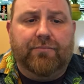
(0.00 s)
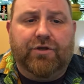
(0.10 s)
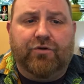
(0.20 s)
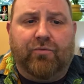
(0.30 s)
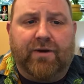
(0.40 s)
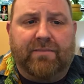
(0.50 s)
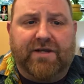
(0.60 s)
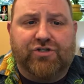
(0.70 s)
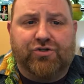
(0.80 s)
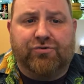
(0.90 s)
you want to
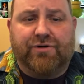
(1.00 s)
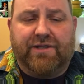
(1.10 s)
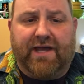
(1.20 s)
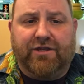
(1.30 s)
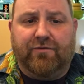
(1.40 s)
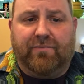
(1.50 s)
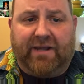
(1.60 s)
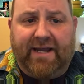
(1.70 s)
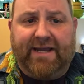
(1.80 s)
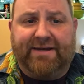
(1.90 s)
make sure that you
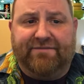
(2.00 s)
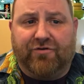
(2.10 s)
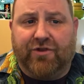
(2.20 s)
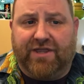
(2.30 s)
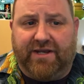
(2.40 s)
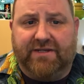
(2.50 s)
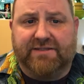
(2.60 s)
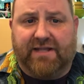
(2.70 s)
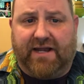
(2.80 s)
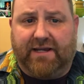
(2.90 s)
plan for
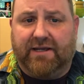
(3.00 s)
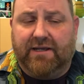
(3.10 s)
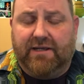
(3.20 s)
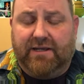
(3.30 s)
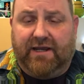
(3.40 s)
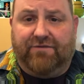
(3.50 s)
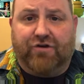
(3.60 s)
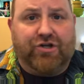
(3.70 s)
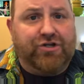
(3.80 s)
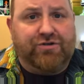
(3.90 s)
things like if
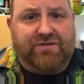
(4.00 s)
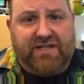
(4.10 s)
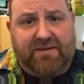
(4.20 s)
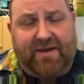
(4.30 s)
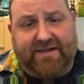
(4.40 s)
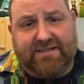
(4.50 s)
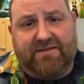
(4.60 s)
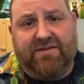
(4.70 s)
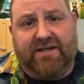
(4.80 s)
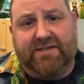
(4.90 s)
you're going to do team
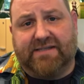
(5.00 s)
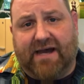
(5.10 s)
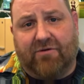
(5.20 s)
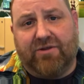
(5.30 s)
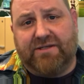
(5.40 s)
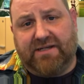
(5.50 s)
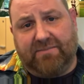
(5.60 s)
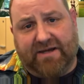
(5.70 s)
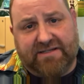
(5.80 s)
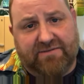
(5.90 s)
activities, how are the
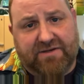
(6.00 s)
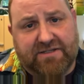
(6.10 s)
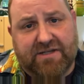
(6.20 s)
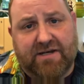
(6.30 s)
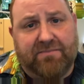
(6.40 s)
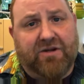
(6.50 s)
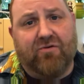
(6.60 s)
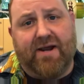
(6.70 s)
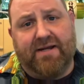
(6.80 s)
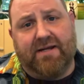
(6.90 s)
team activities going to be
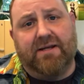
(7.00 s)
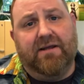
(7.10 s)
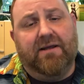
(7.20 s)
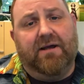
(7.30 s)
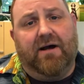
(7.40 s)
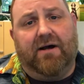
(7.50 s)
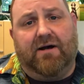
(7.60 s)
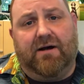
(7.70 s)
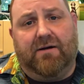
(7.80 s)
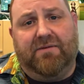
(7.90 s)
graded?
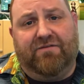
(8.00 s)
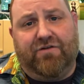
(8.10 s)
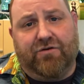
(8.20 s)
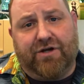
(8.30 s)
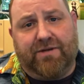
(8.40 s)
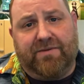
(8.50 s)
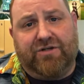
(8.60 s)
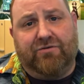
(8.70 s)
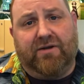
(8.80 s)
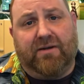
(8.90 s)
If you're going to be
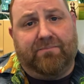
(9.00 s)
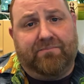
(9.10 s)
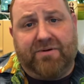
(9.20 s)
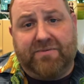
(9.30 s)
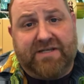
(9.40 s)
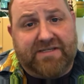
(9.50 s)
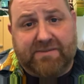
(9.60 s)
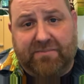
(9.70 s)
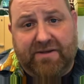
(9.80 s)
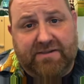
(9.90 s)
doing
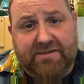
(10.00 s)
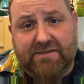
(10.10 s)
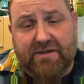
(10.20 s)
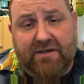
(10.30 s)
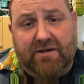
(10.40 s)
participants